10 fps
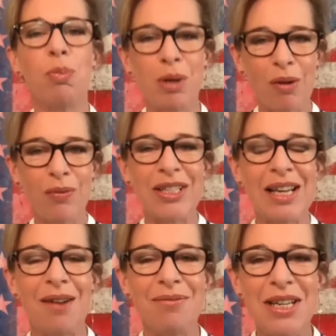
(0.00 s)
But obviously
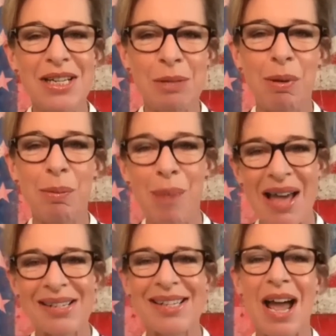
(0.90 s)
I've needed to be
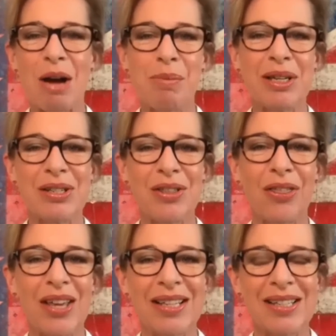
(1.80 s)
banned now because the
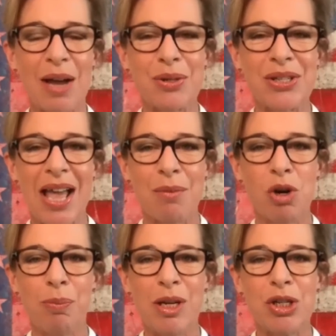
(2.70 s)
things I was saying were
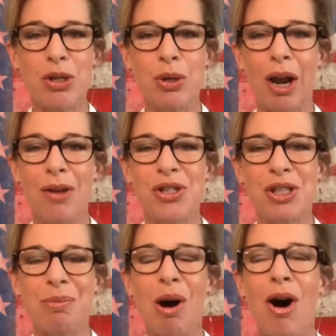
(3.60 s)
a bit too close to
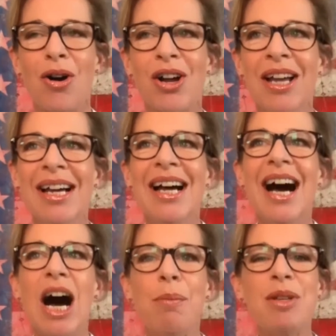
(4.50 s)
the mark.
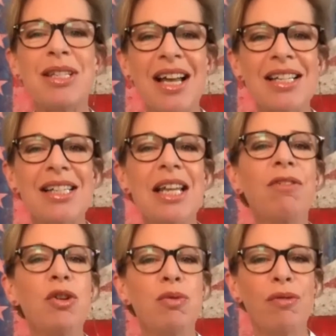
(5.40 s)
But certainly if
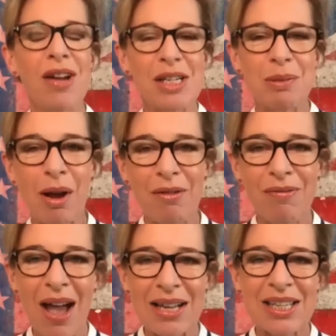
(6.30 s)
you refer to my
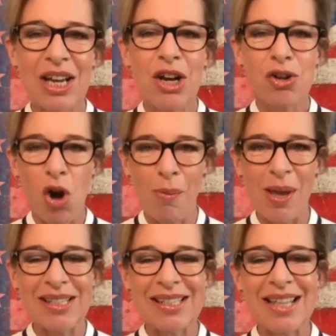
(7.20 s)
fat
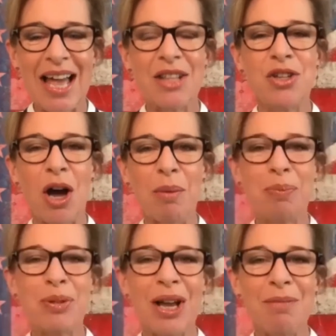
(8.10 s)
comments there,
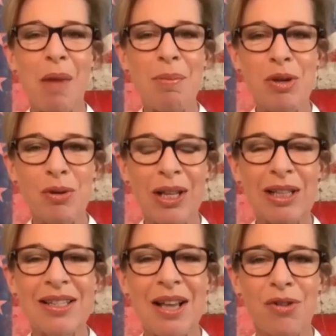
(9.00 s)
Tubbs, and maybe you're a little
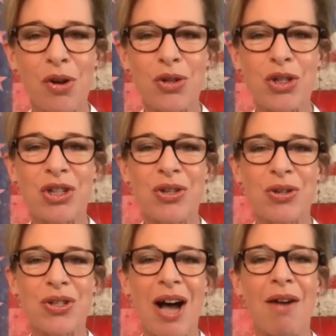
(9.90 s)
self-conscious
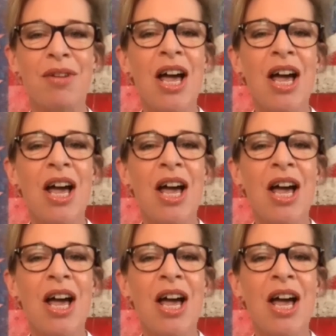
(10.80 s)
yourself.